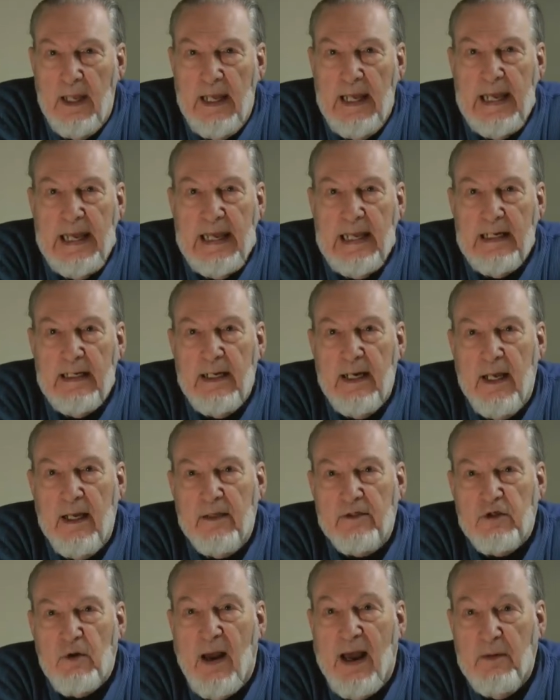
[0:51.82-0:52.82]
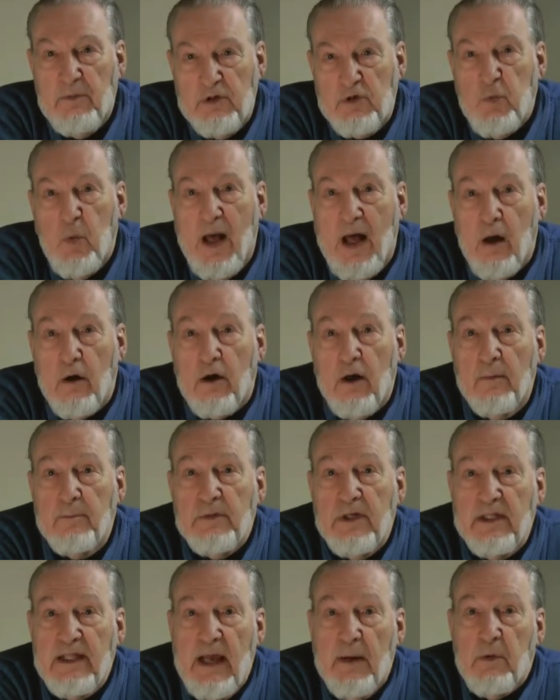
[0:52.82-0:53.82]
And so I was
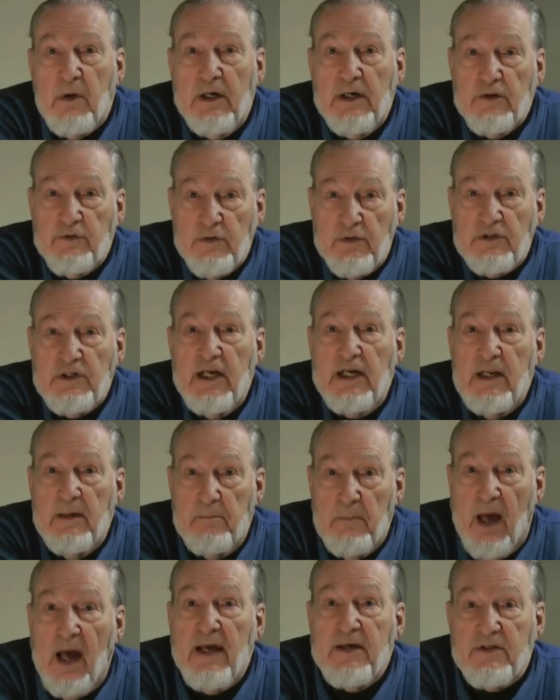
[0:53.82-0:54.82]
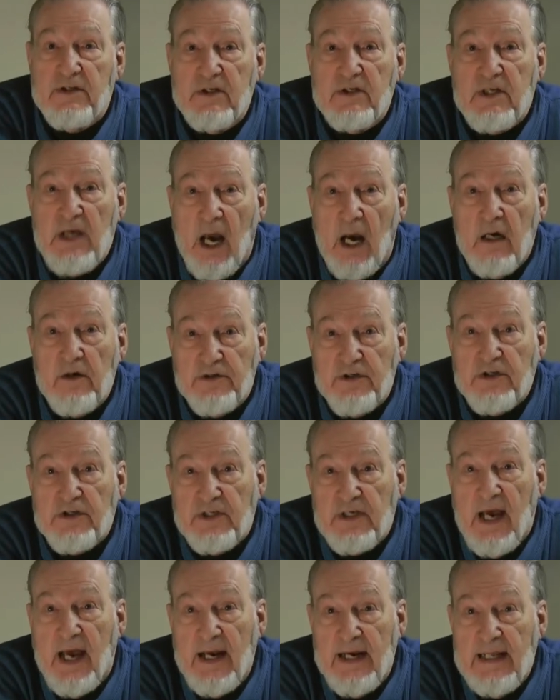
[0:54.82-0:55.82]
welcomed, and they were interested in our
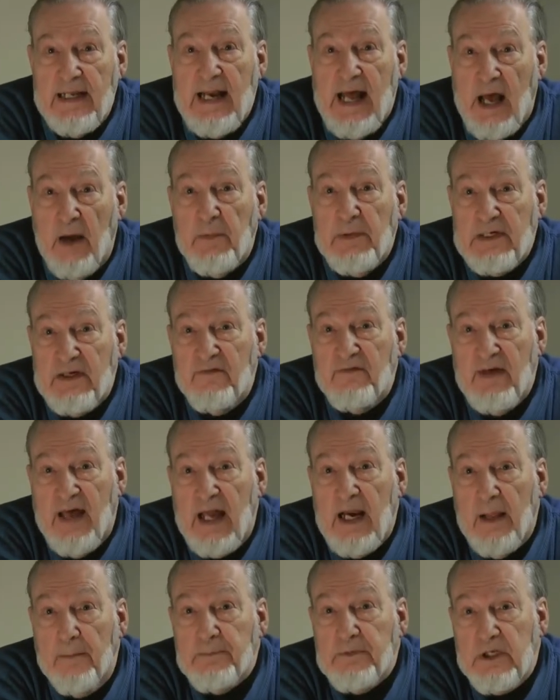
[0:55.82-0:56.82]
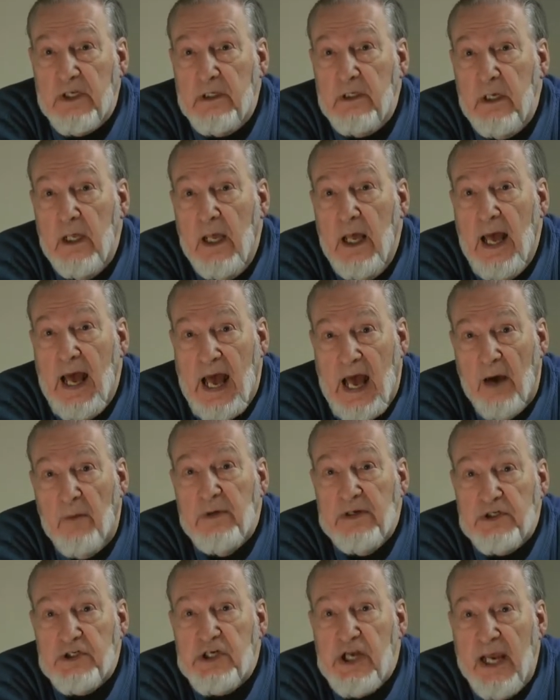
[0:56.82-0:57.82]
society and how it developed and
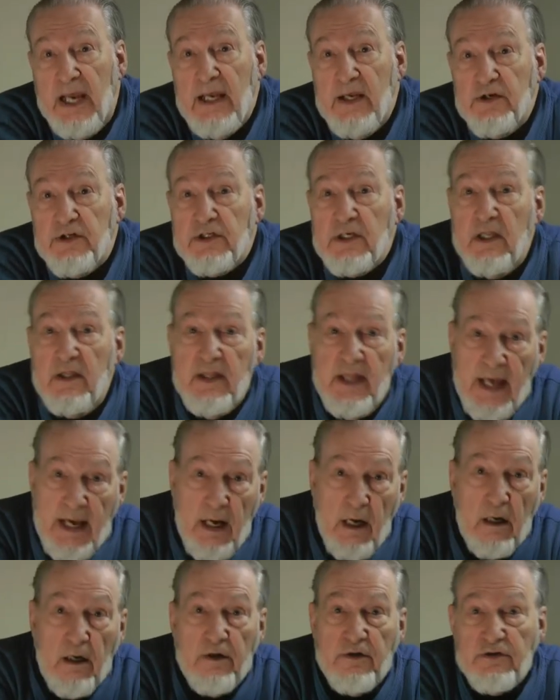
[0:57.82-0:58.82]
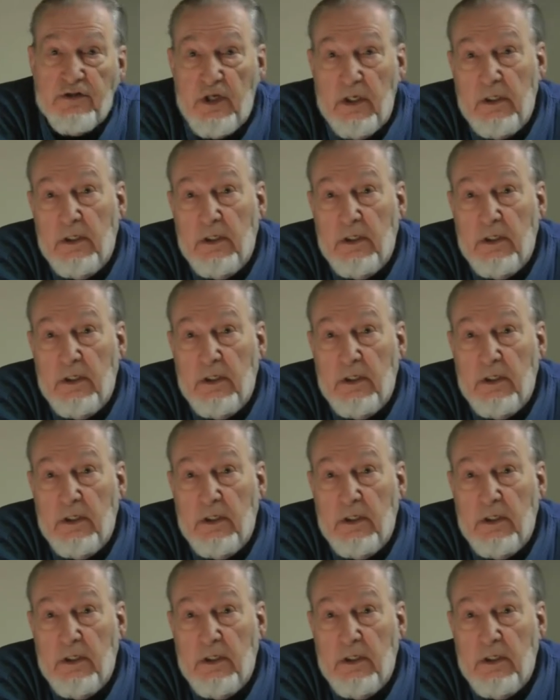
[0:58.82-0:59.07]
how it changed in theirs.